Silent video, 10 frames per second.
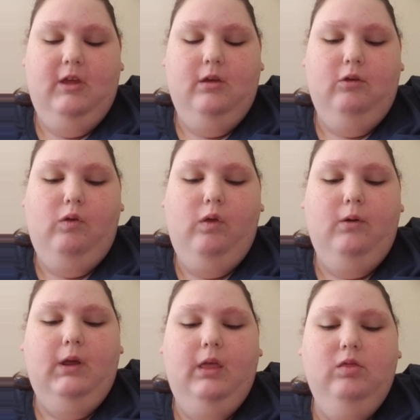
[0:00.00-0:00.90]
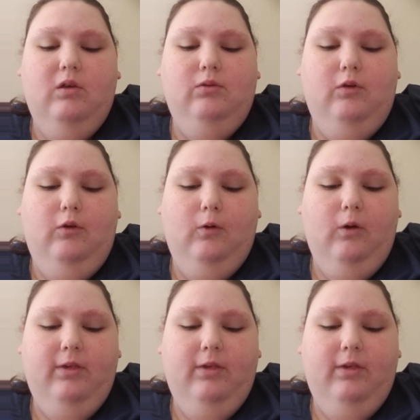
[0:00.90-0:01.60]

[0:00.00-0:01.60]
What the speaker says: including the New York